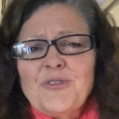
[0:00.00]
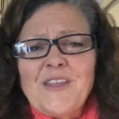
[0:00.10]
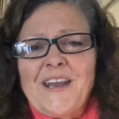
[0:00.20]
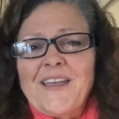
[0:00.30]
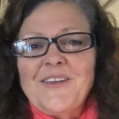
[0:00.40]

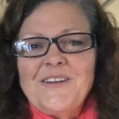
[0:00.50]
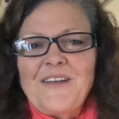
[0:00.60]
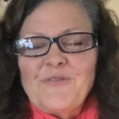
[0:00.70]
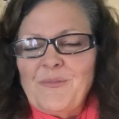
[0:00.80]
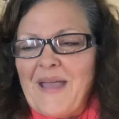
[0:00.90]
than I could
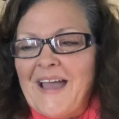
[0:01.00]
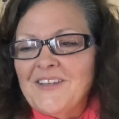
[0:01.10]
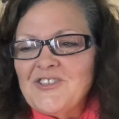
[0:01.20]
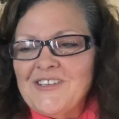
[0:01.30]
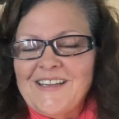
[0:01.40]
have
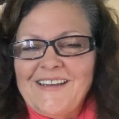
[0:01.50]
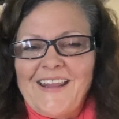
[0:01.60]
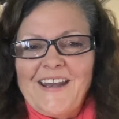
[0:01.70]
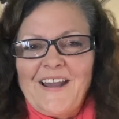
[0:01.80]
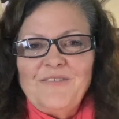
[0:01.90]
imagined. And
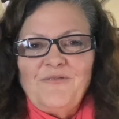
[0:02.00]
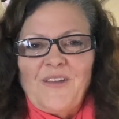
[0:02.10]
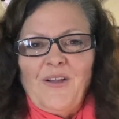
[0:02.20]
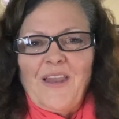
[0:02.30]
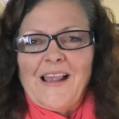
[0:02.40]
I had
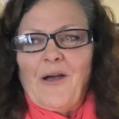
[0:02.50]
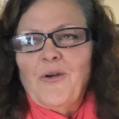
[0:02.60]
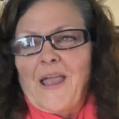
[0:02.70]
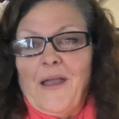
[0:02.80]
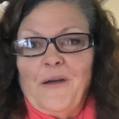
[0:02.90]
felt like,
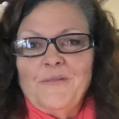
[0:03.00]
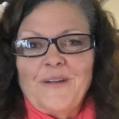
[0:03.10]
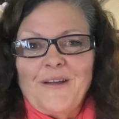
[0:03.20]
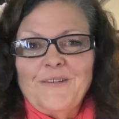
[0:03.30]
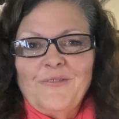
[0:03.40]
okay,
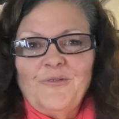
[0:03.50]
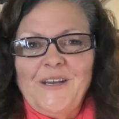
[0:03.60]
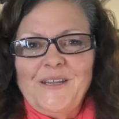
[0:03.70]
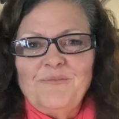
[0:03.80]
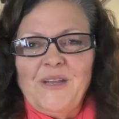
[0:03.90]
I
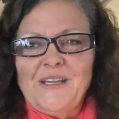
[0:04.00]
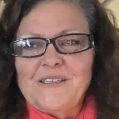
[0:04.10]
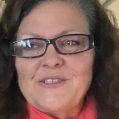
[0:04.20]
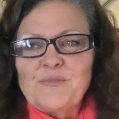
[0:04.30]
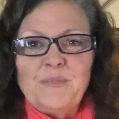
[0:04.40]
went in being
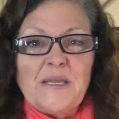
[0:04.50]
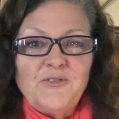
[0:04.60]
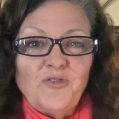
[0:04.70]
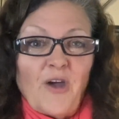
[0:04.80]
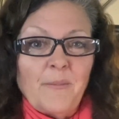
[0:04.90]
this
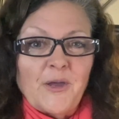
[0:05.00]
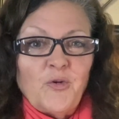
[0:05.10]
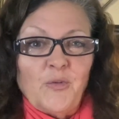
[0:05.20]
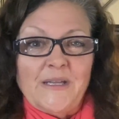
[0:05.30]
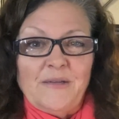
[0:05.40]
big drama
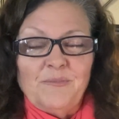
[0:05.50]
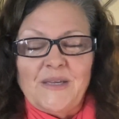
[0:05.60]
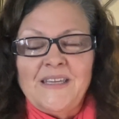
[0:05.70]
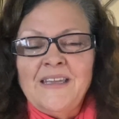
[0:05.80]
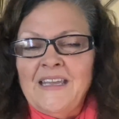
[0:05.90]
queen.
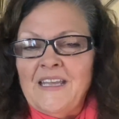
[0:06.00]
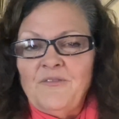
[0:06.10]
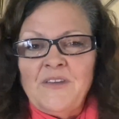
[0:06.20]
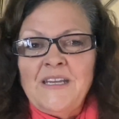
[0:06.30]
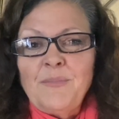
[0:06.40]
But
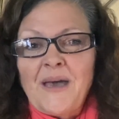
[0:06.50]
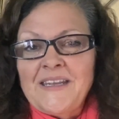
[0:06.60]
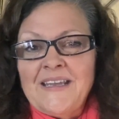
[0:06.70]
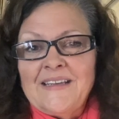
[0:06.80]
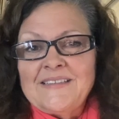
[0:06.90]
if
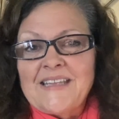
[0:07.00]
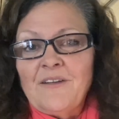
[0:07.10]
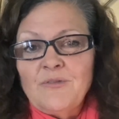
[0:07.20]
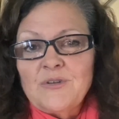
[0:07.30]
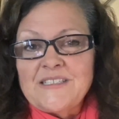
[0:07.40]
anybody has
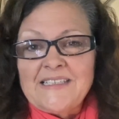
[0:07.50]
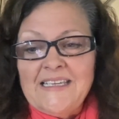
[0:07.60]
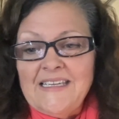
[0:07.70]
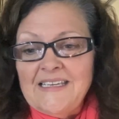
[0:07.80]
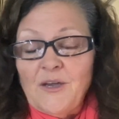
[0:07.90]
ever
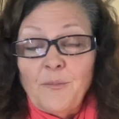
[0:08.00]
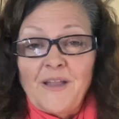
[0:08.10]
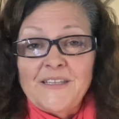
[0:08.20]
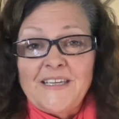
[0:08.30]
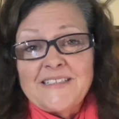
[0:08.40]
seen him
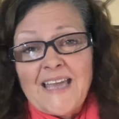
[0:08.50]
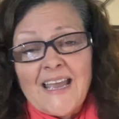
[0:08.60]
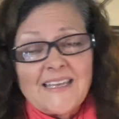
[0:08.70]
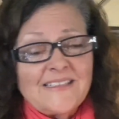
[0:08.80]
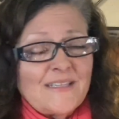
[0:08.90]
on the
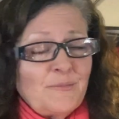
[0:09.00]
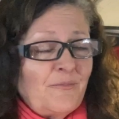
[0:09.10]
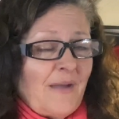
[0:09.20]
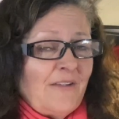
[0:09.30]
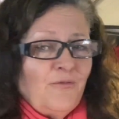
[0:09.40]
attack, and some of
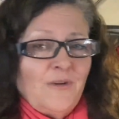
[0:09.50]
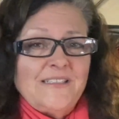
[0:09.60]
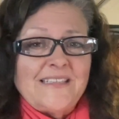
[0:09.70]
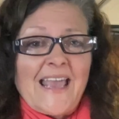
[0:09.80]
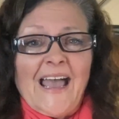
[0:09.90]
my
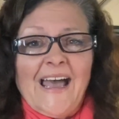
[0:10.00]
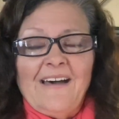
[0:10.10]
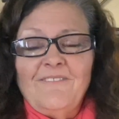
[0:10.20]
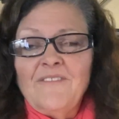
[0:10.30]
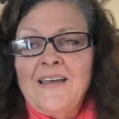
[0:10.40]
friends have,